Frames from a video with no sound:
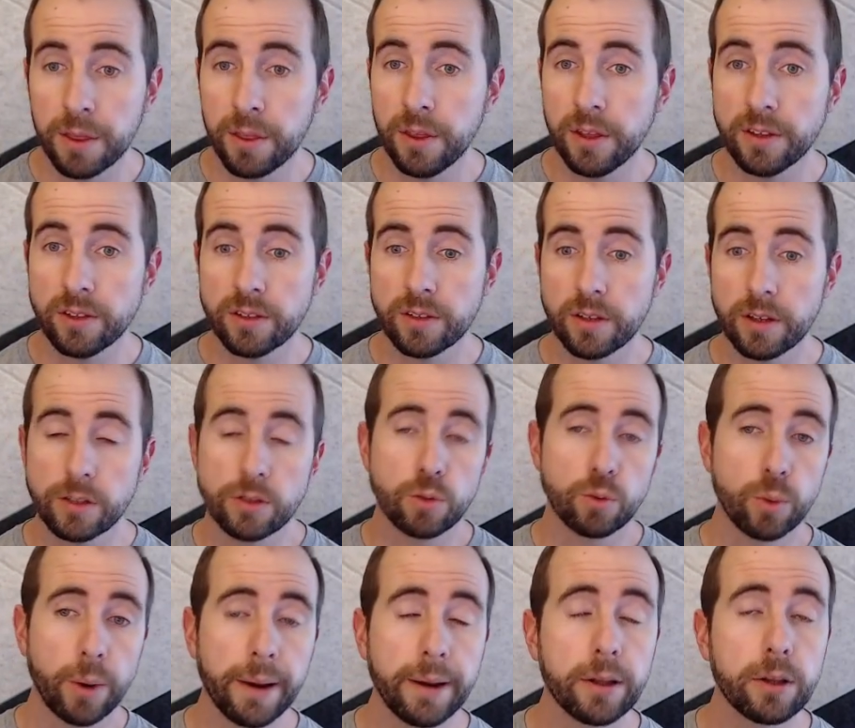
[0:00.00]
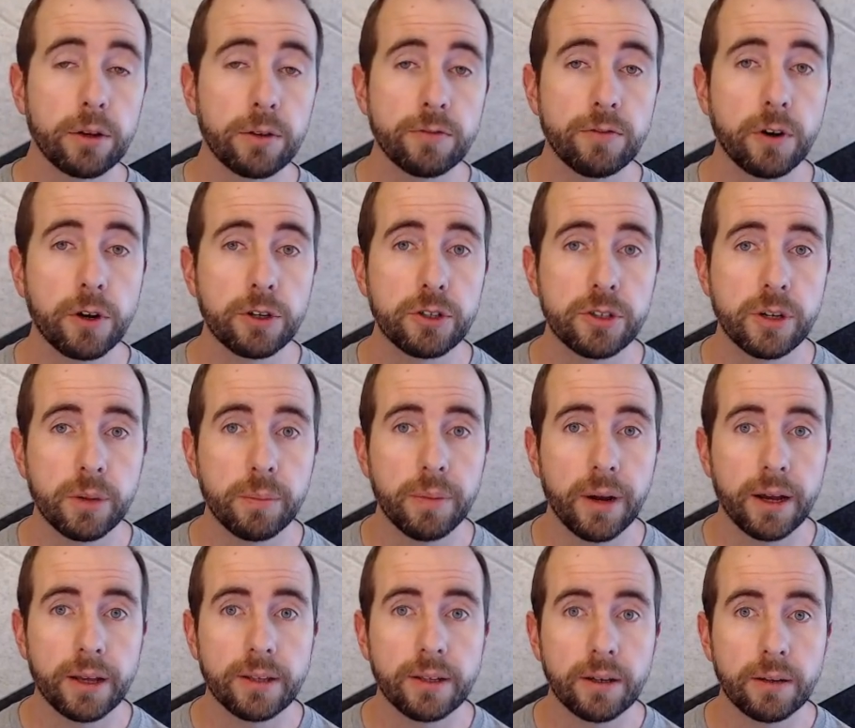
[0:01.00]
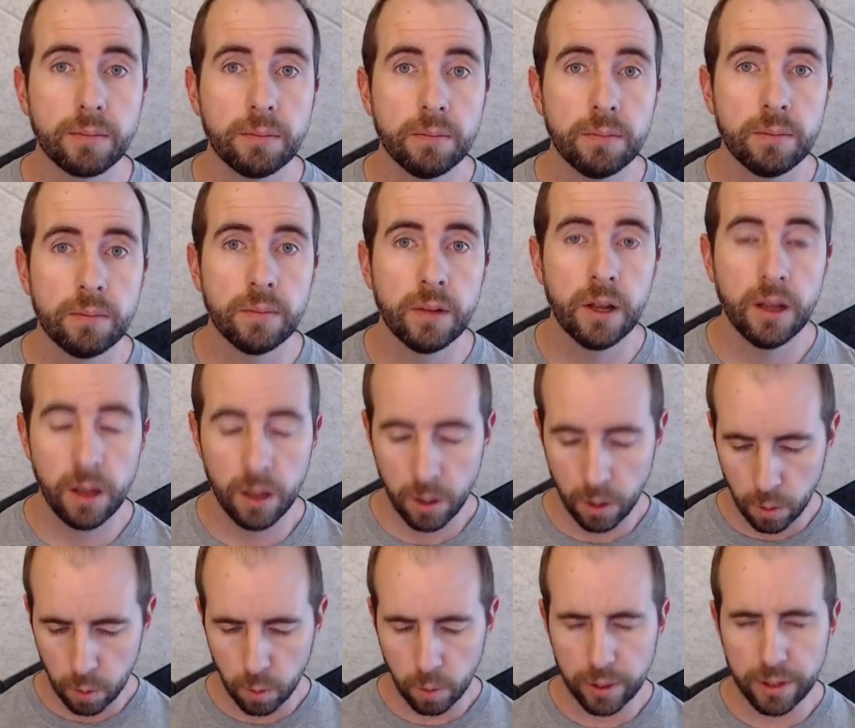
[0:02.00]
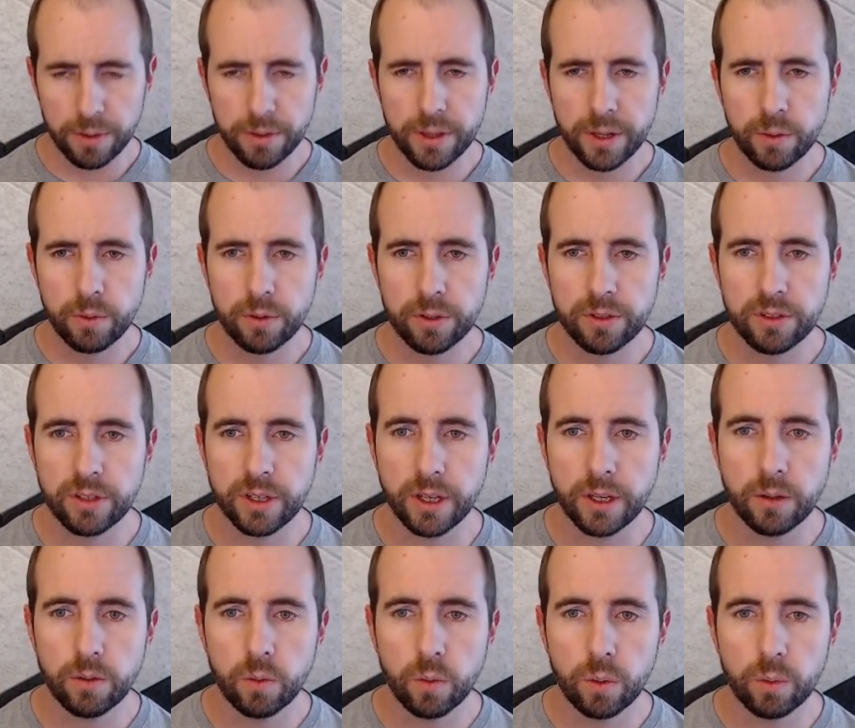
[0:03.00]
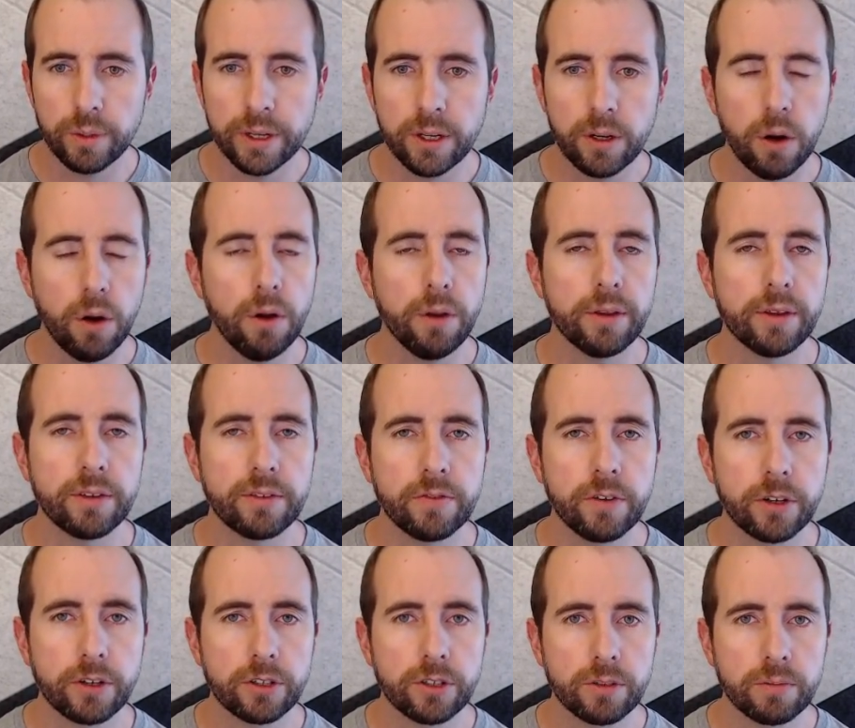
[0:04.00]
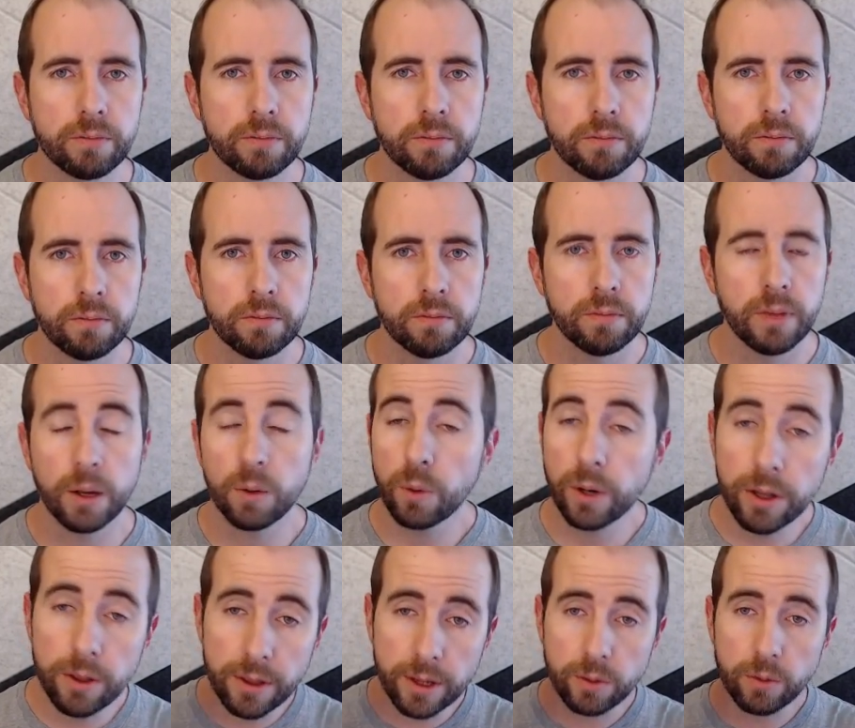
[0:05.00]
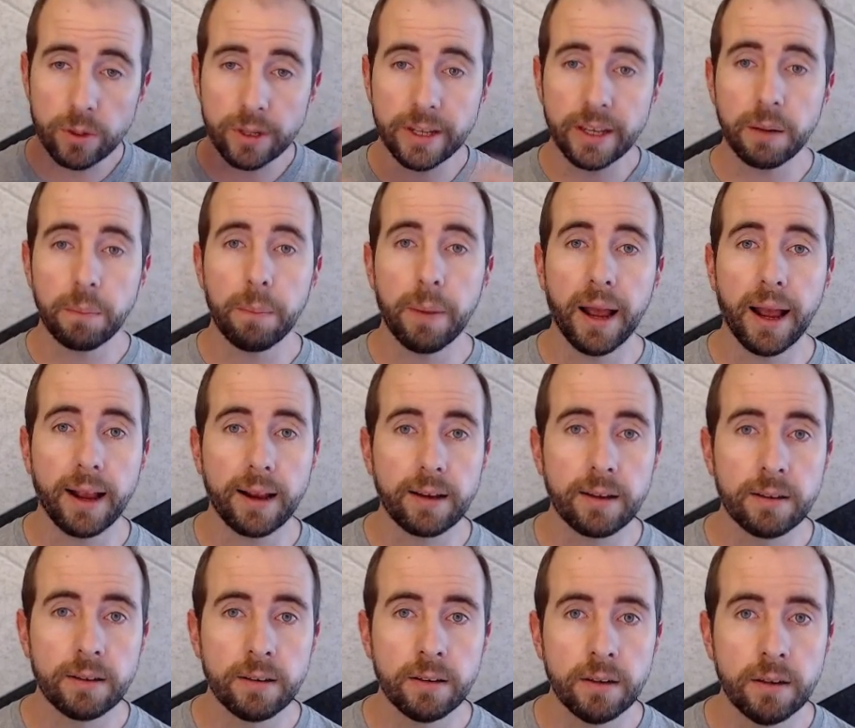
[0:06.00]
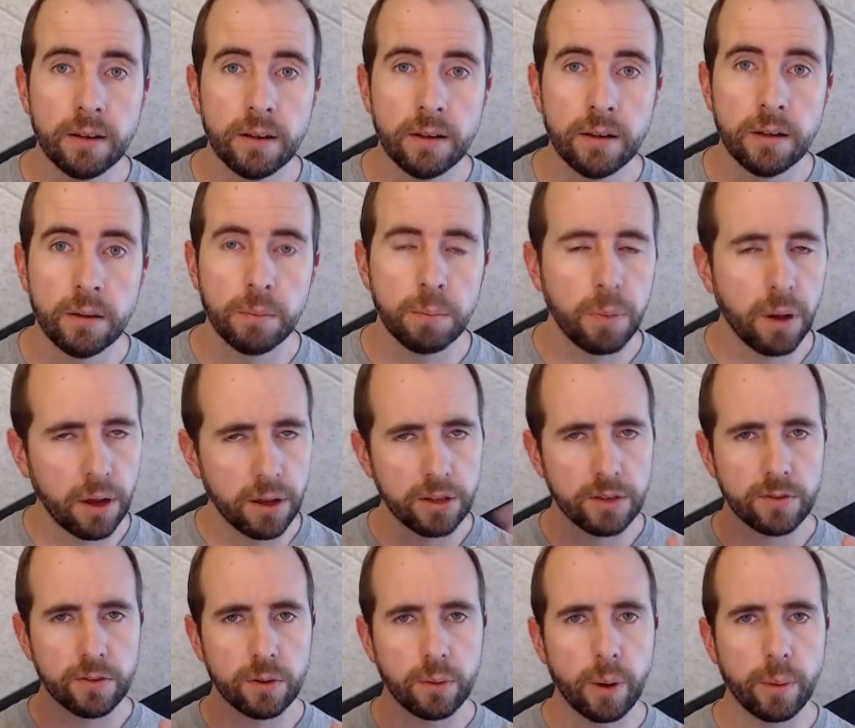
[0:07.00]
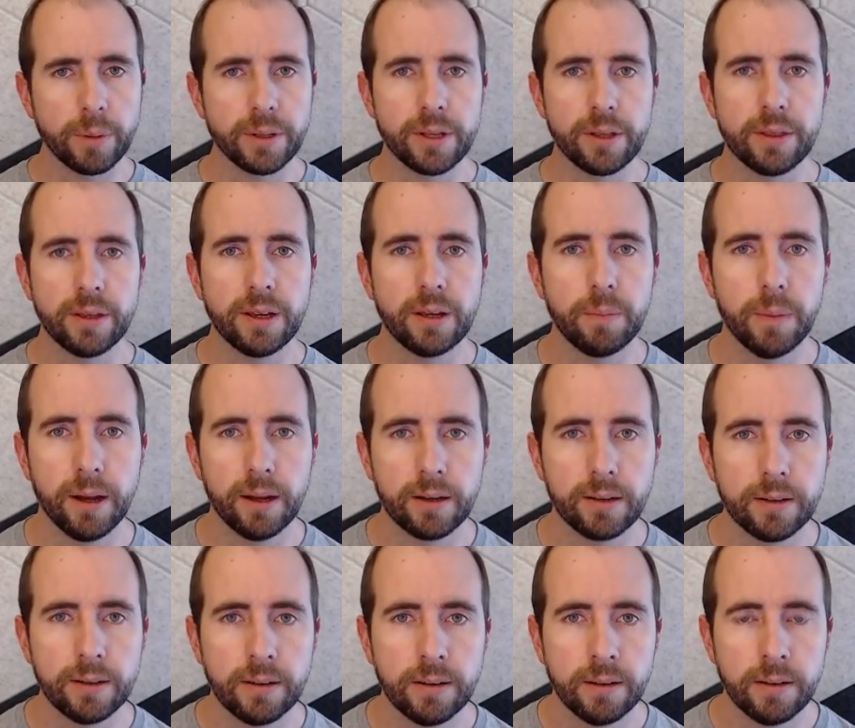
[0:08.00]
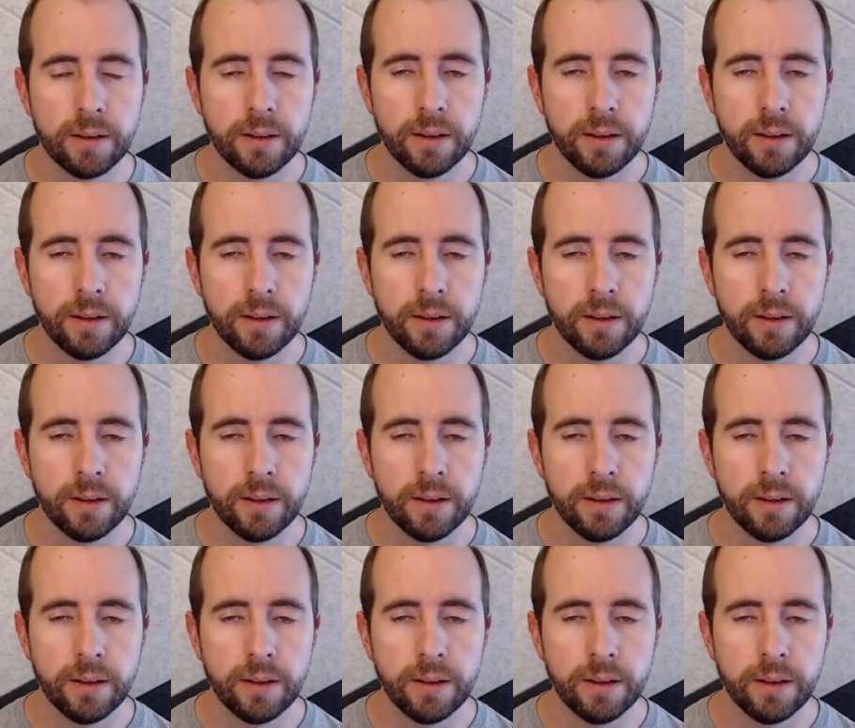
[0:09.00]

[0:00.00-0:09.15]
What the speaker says: This is a regular function in Python. What do you think we'll see when we call this function? And what do you think we'll get back? Pause for a moment to think about it.